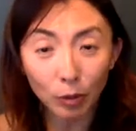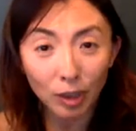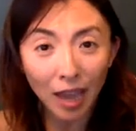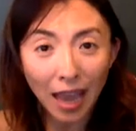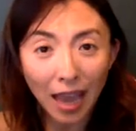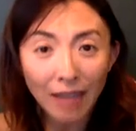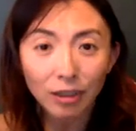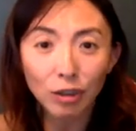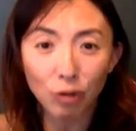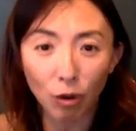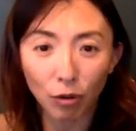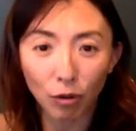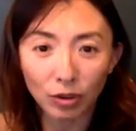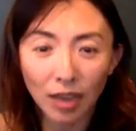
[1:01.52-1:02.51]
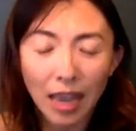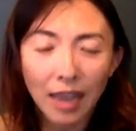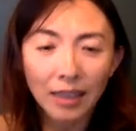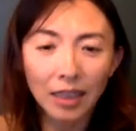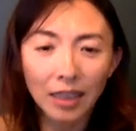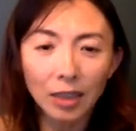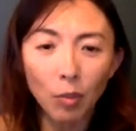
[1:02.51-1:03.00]
10 strokes.
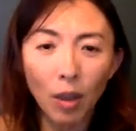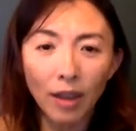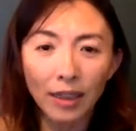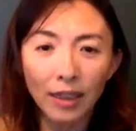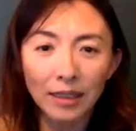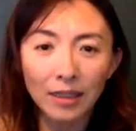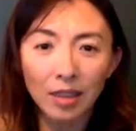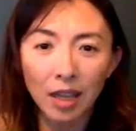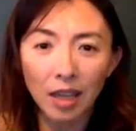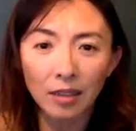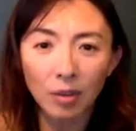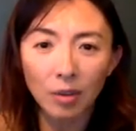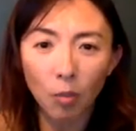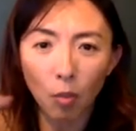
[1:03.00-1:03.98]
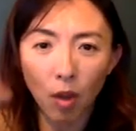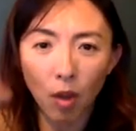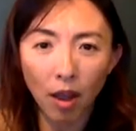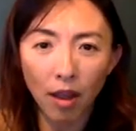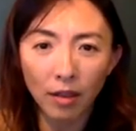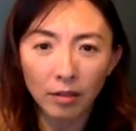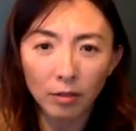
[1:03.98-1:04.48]
This one is just
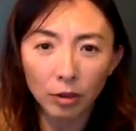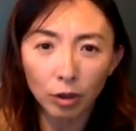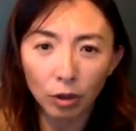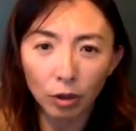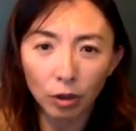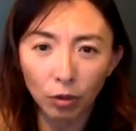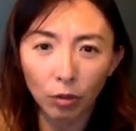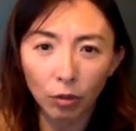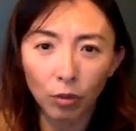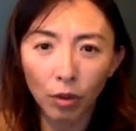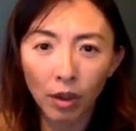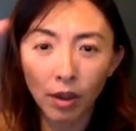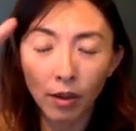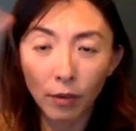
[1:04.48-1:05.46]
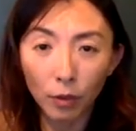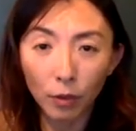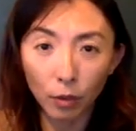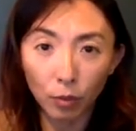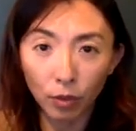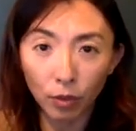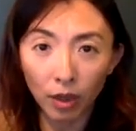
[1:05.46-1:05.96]
1, 2,
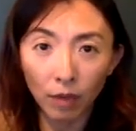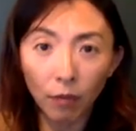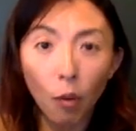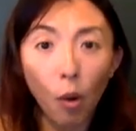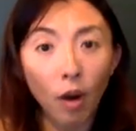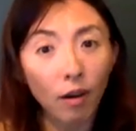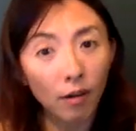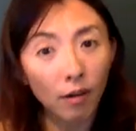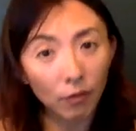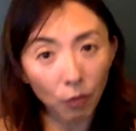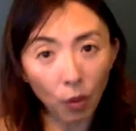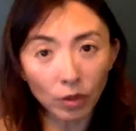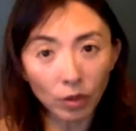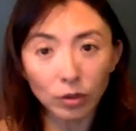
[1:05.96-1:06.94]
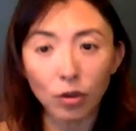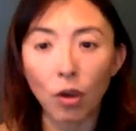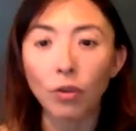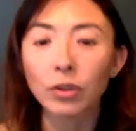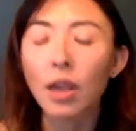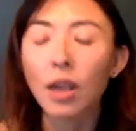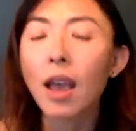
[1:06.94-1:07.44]
3, 4. 4
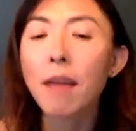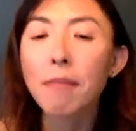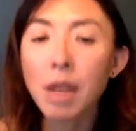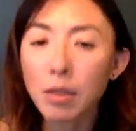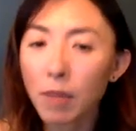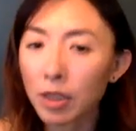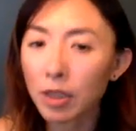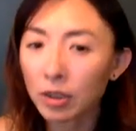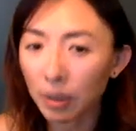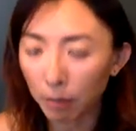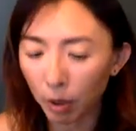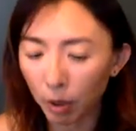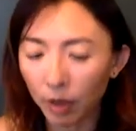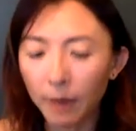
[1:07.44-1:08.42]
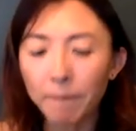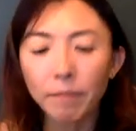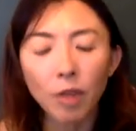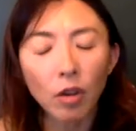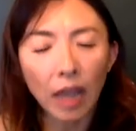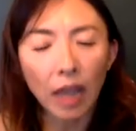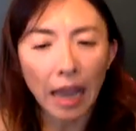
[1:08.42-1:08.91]
strokes, much, much simpler.
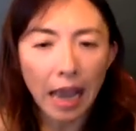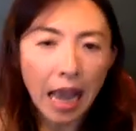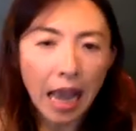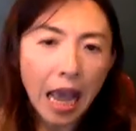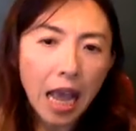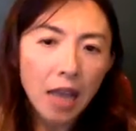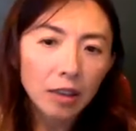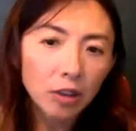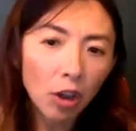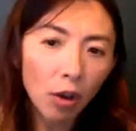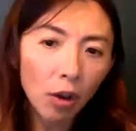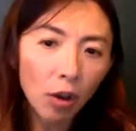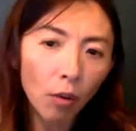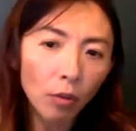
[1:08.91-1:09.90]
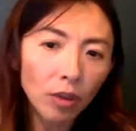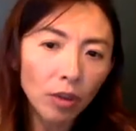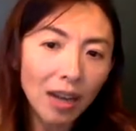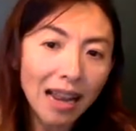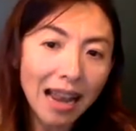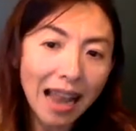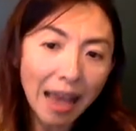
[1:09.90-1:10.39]
Okay, so the
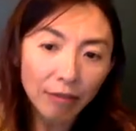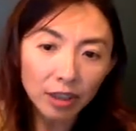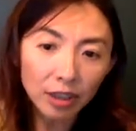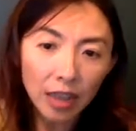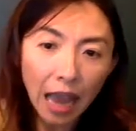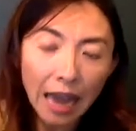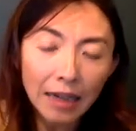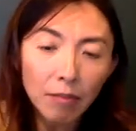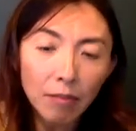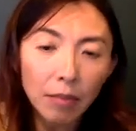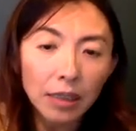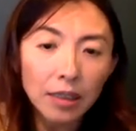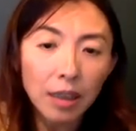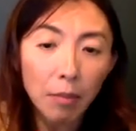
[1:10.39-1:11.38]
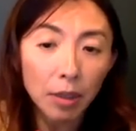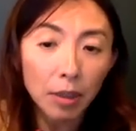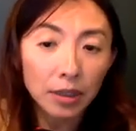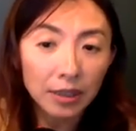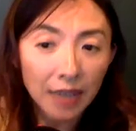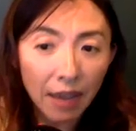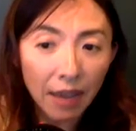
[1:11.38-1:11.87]
left side means number
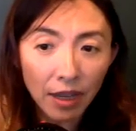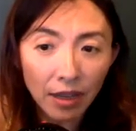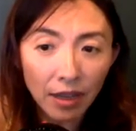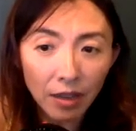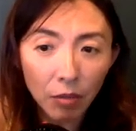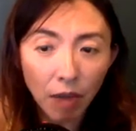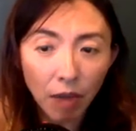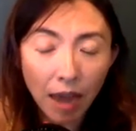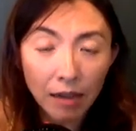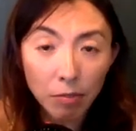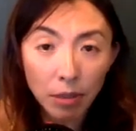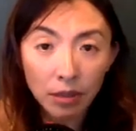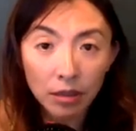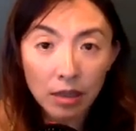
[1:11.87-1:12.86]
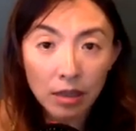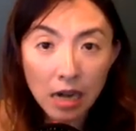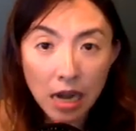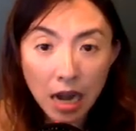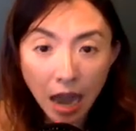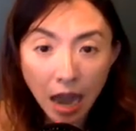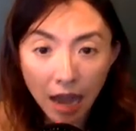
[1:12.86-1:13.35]
7, the right means
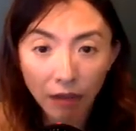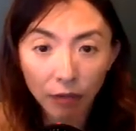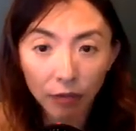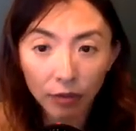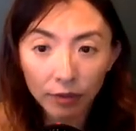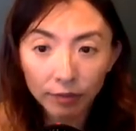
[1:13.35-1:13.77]
knife.